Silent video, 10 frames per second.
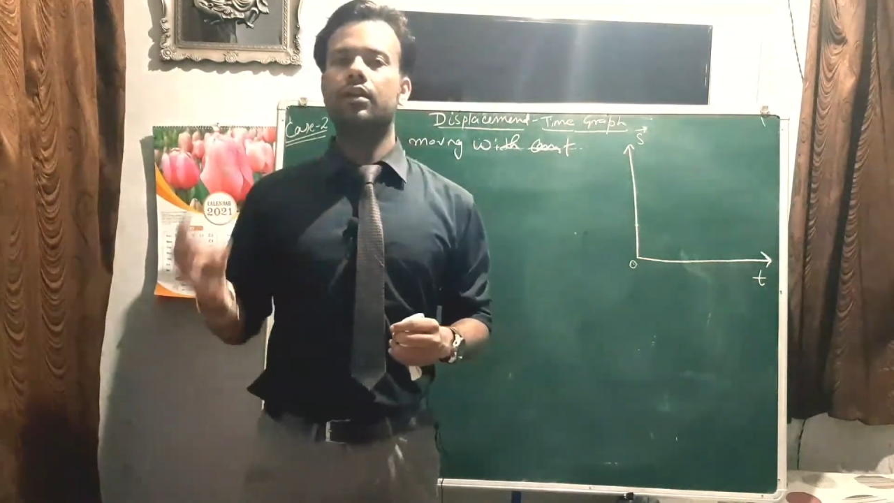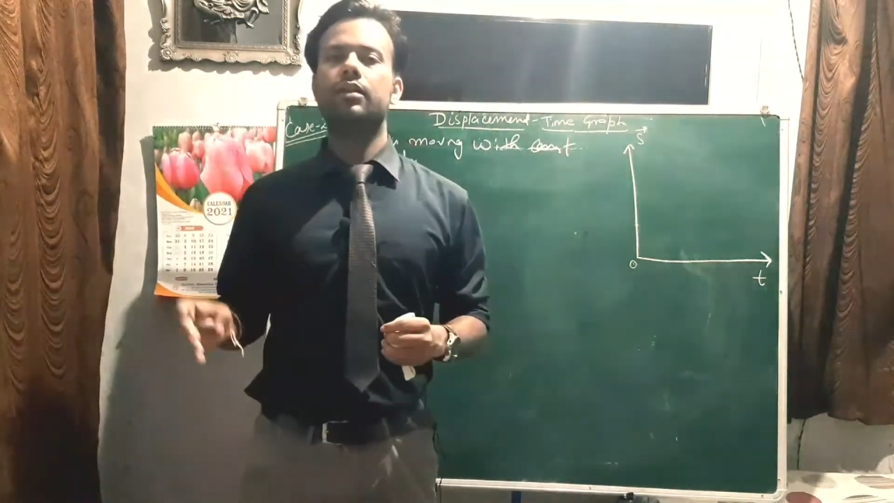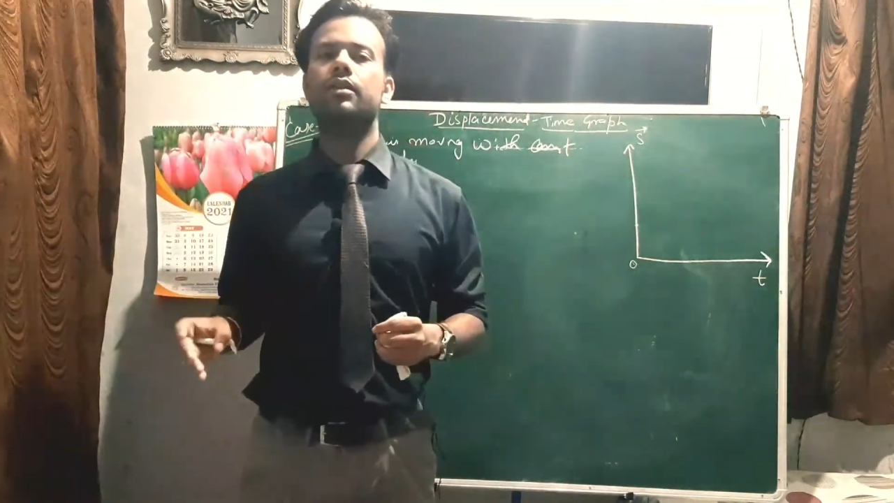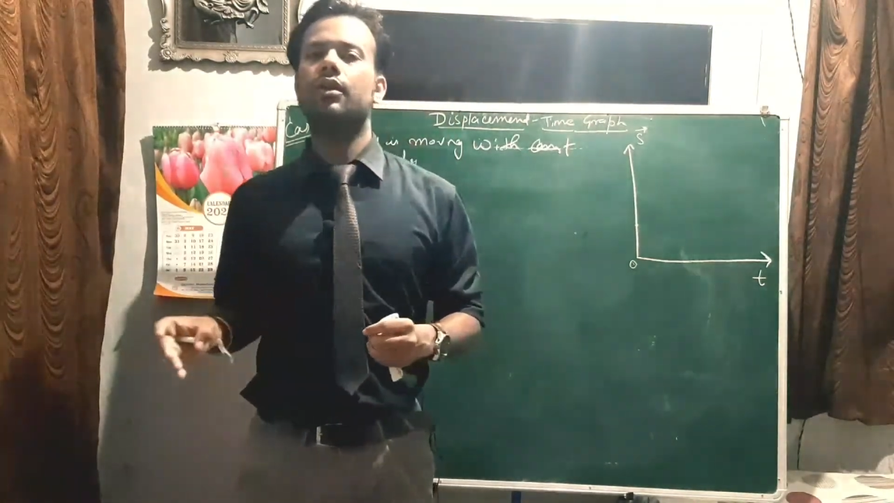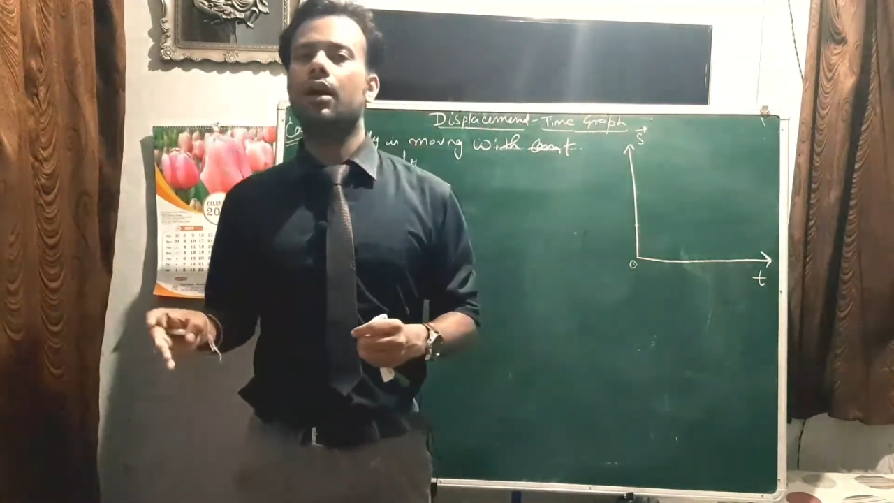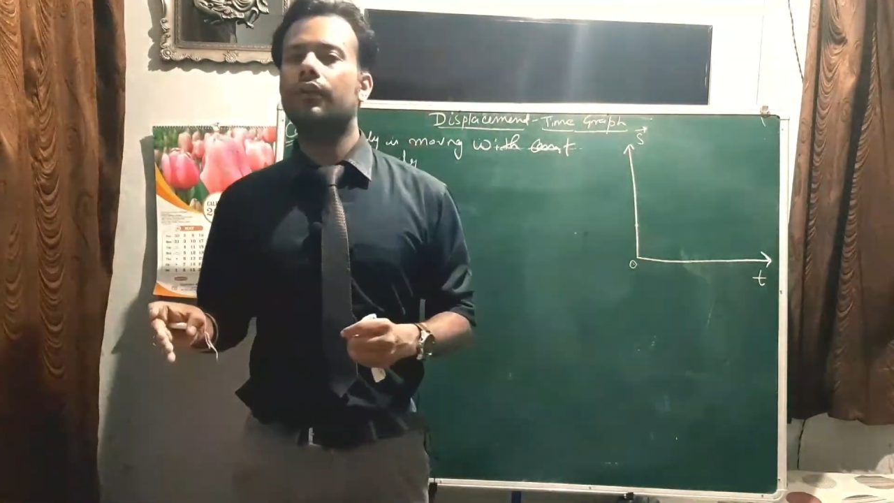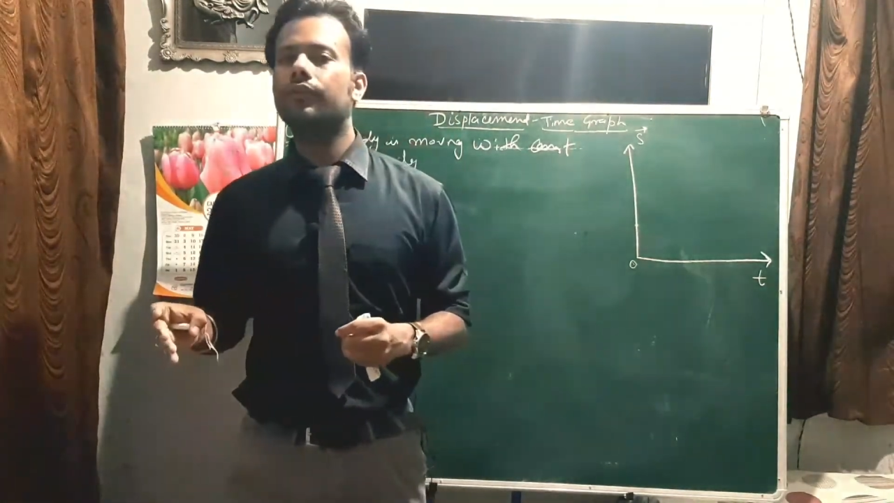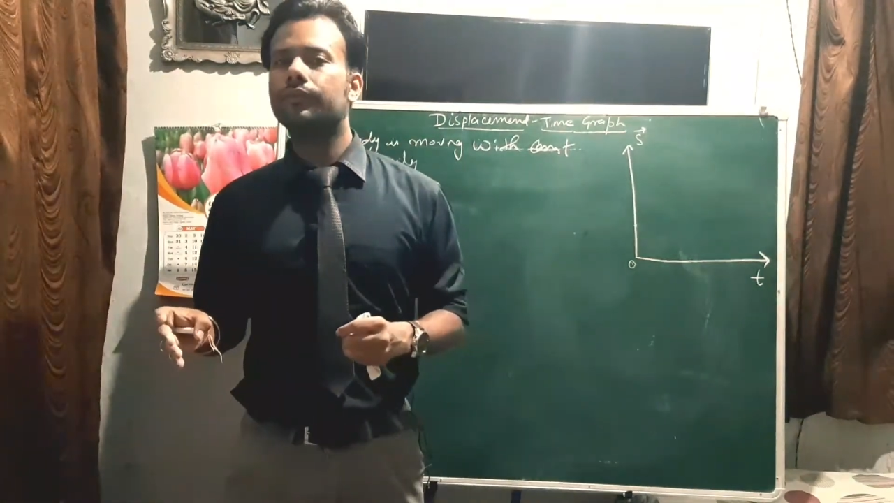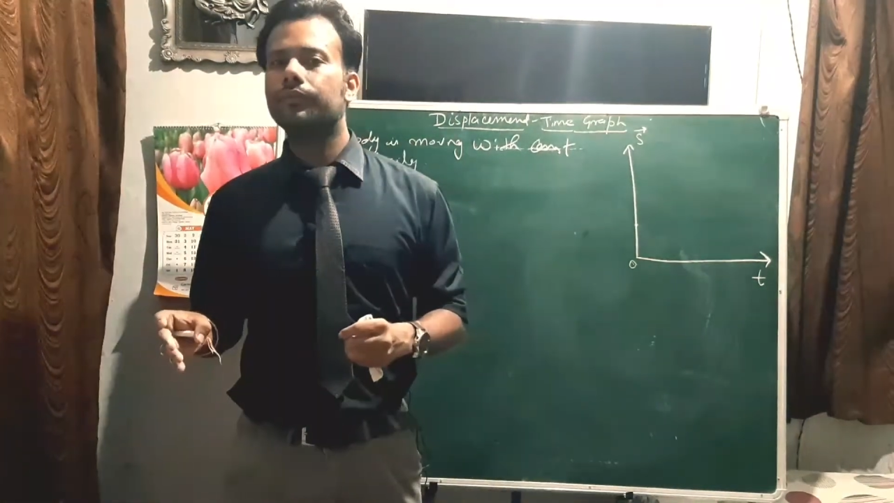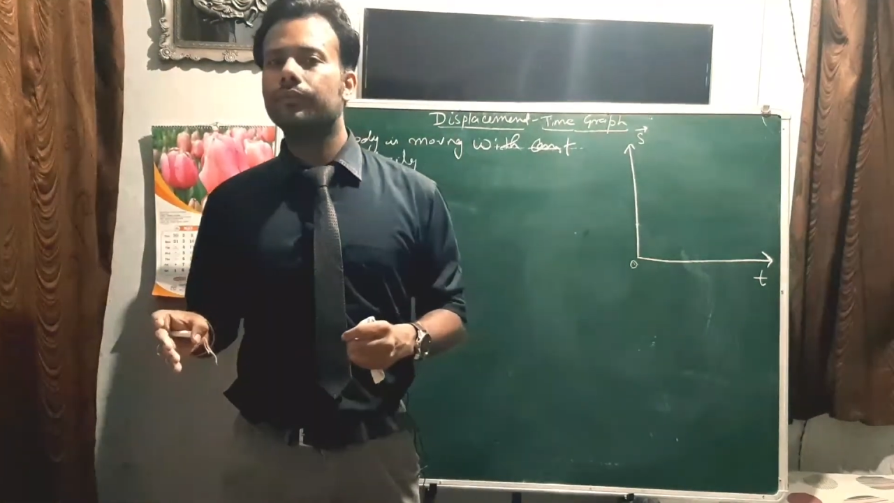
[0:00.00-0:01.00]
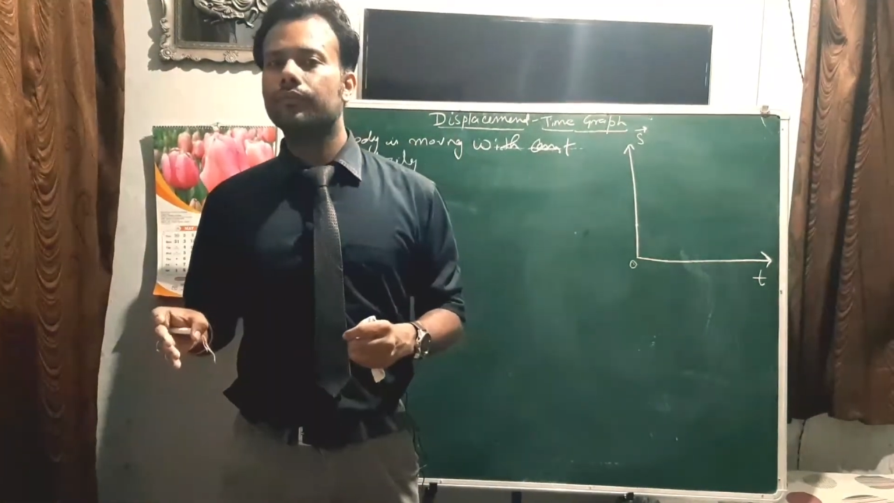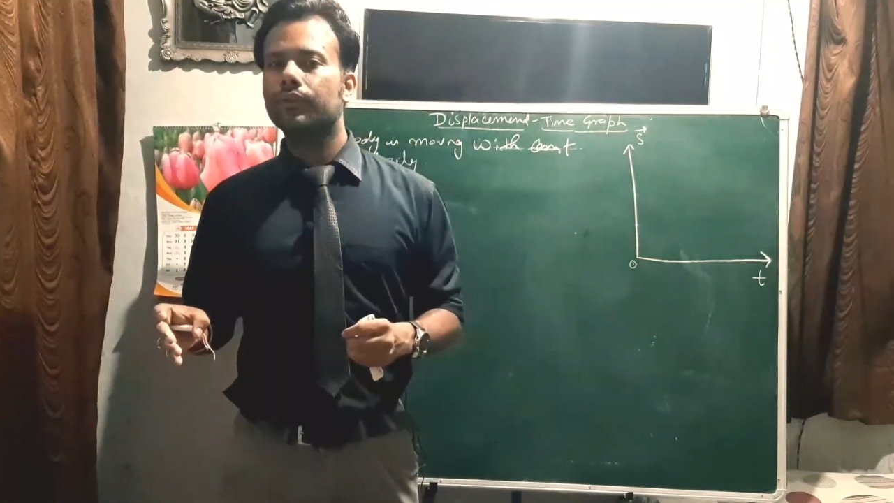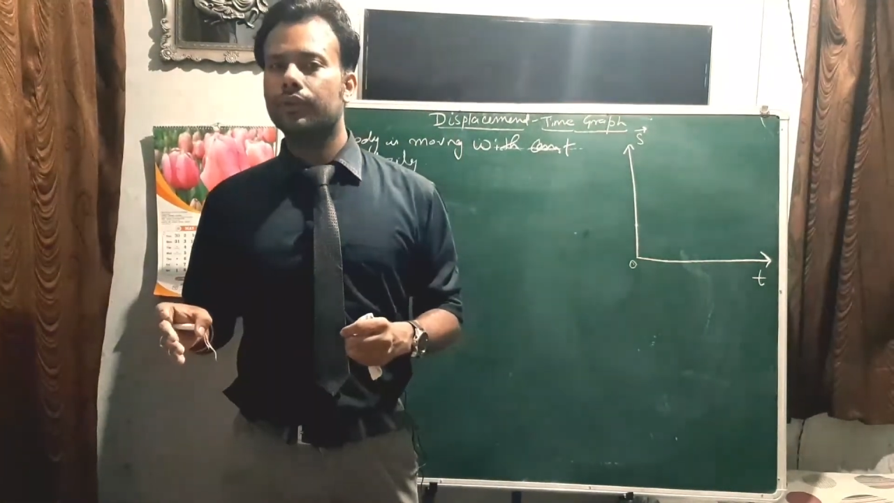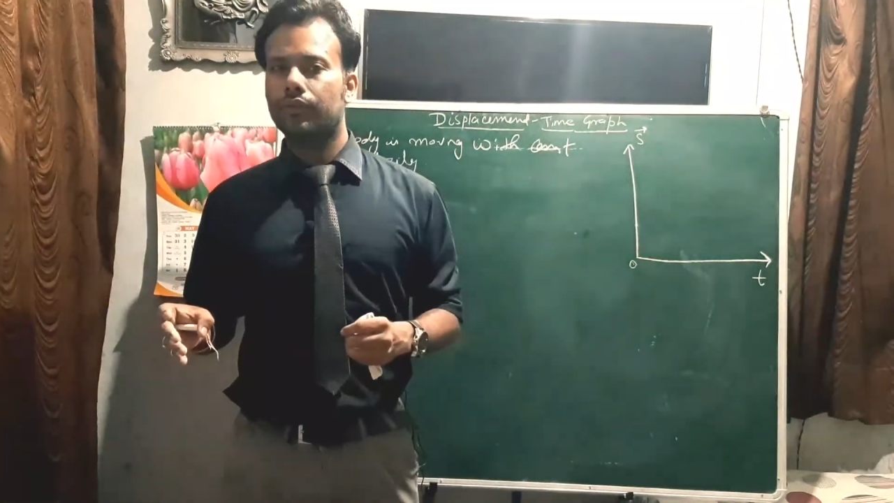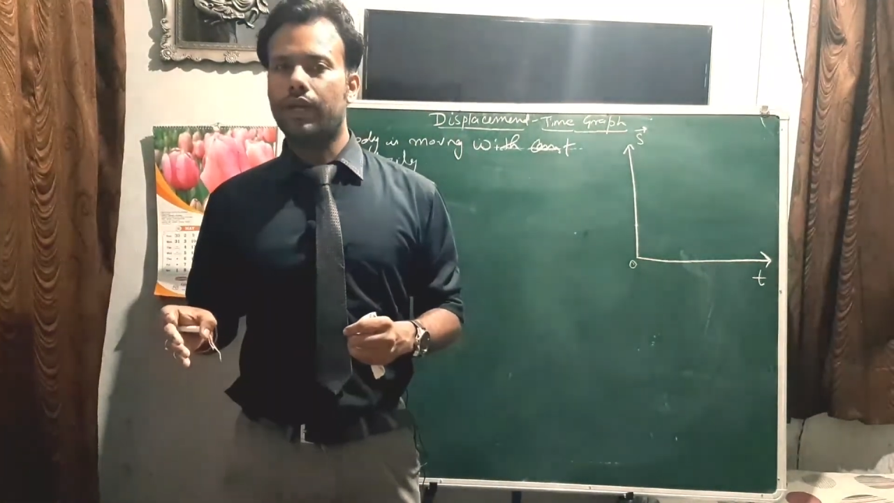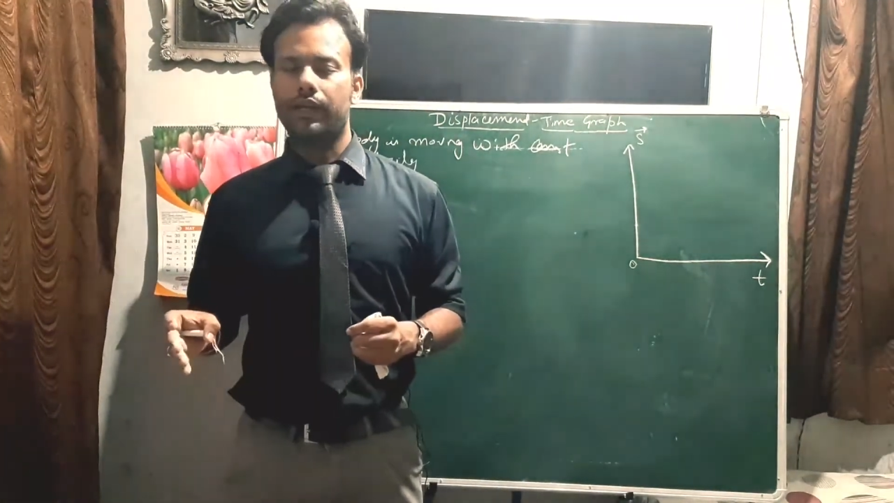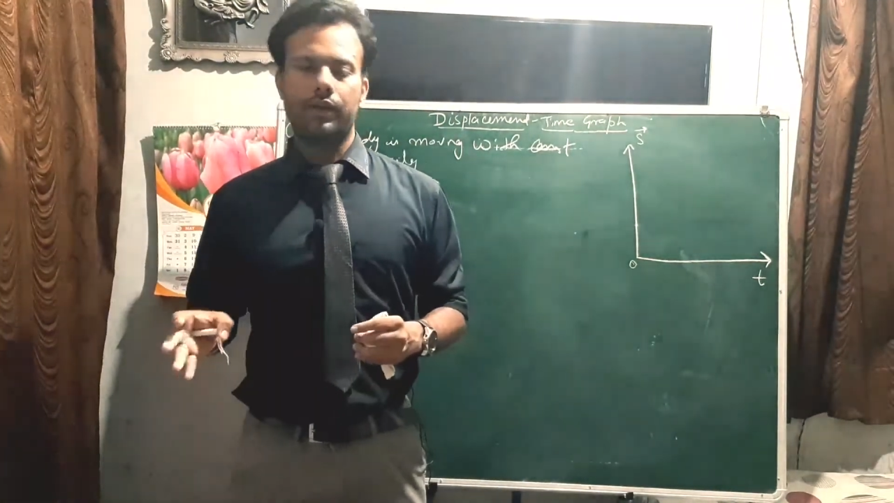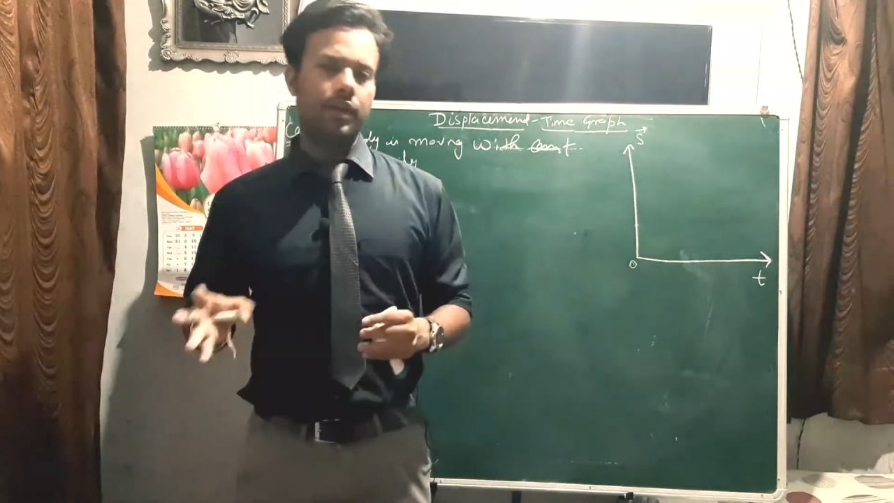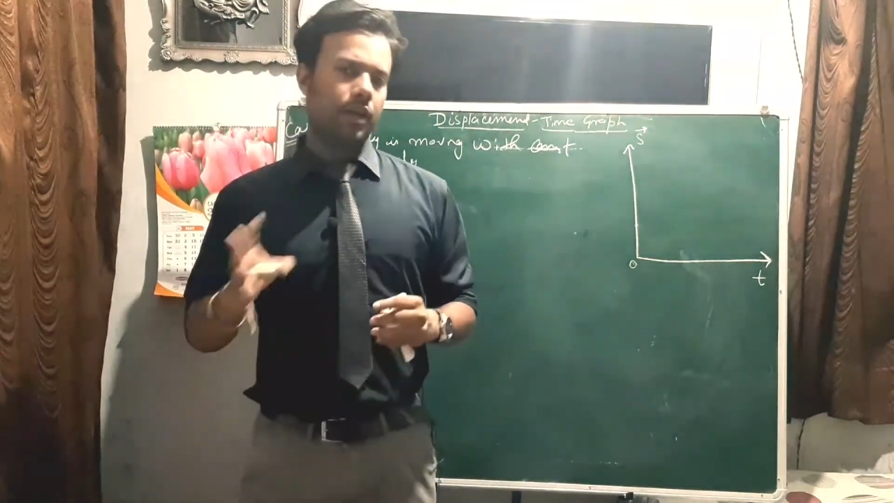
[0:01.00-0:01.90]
under the graph, right?